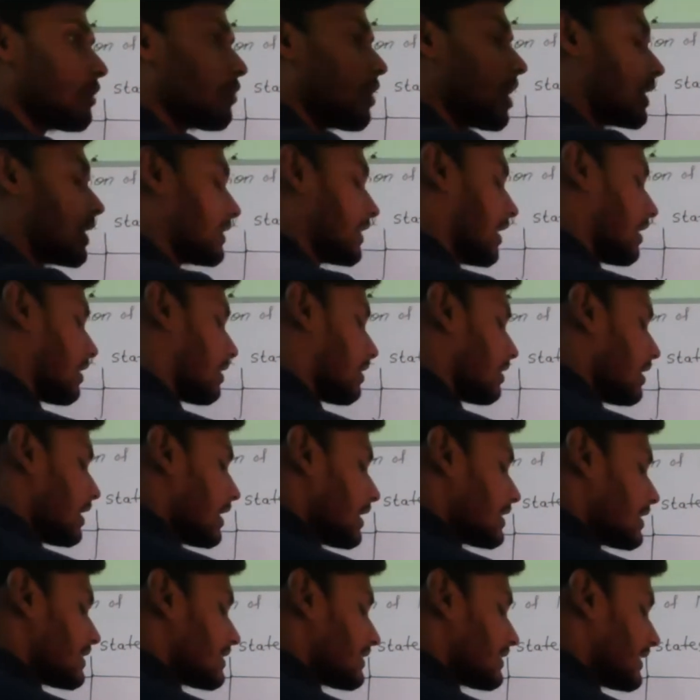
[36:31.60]
the water,
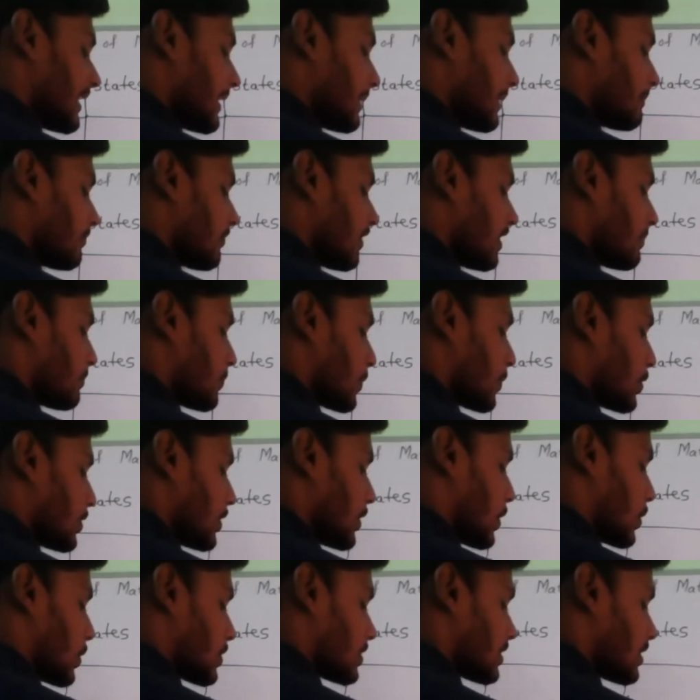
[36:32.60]
steam will
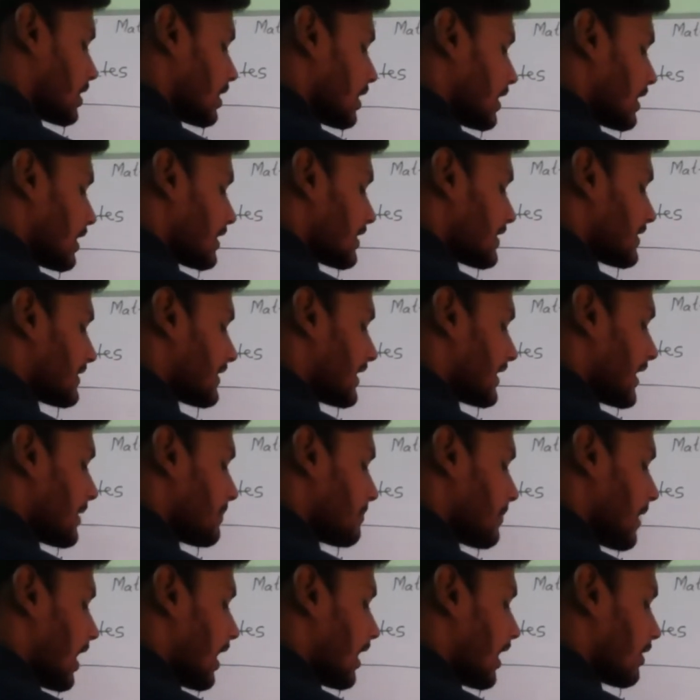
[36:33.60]
produce.
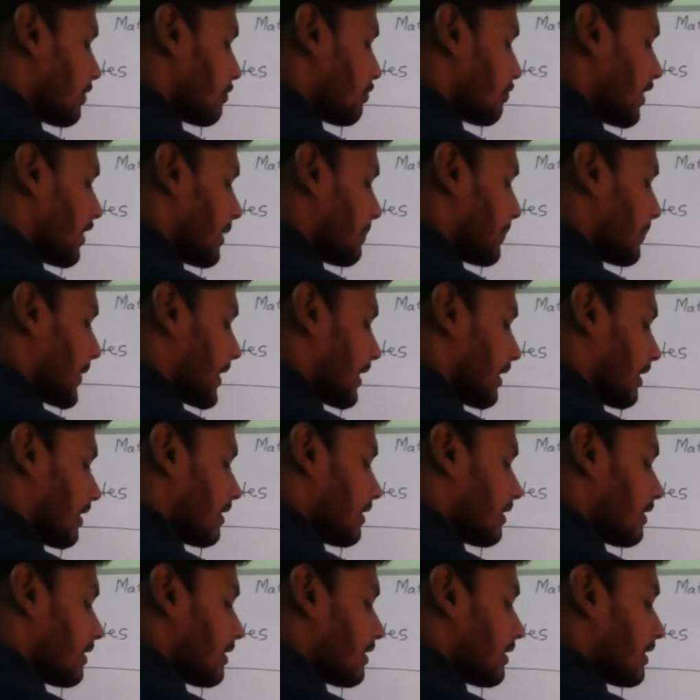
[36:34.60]
Steam or
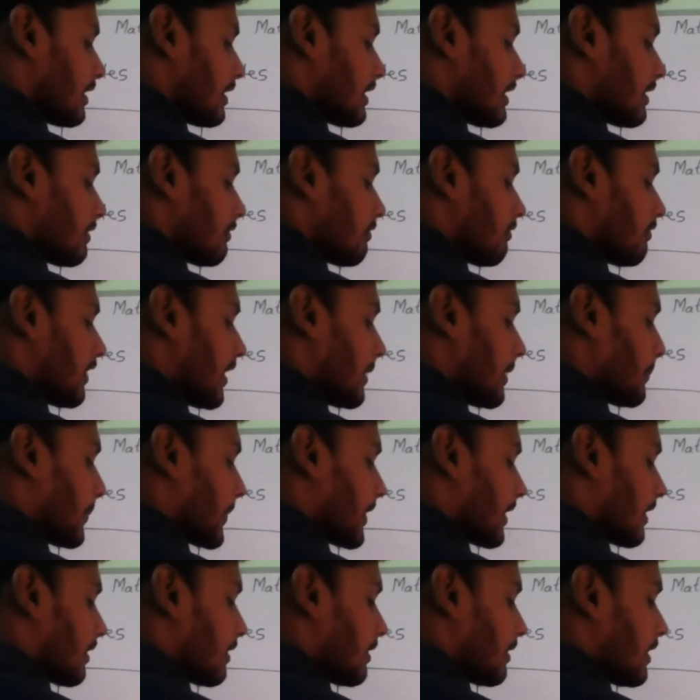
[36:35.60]

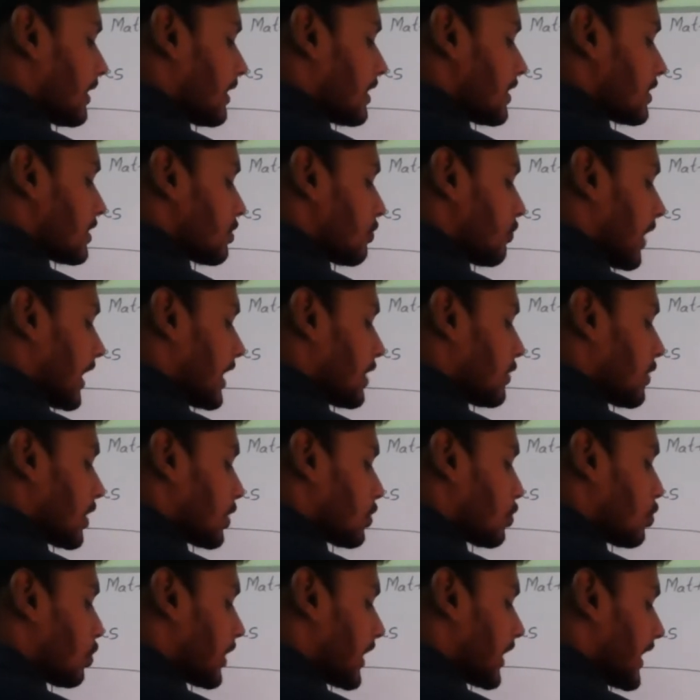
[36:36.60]
vapor. So while you are
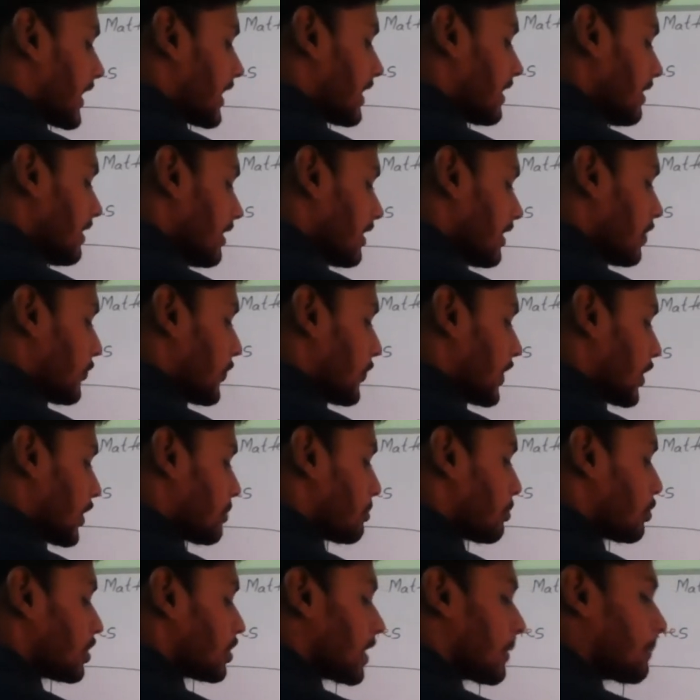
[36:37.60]
cooking, if you
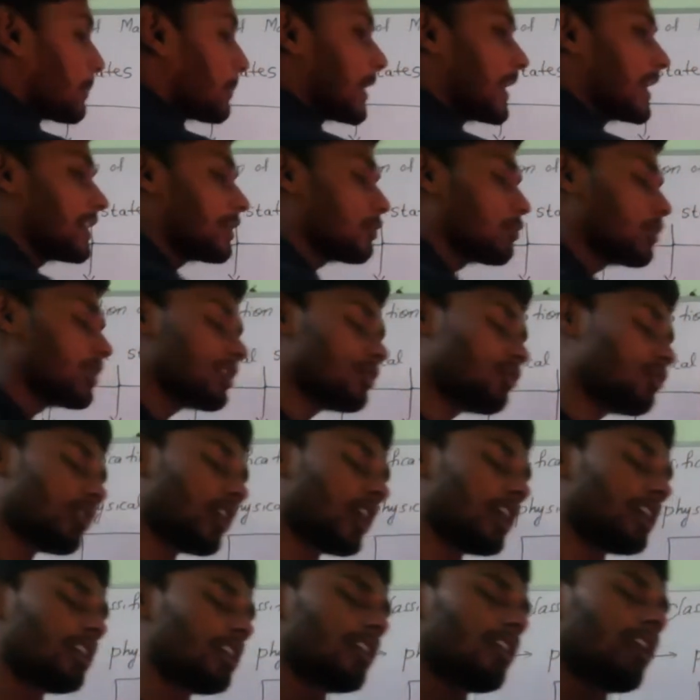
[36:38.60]
remove the plate, we used to get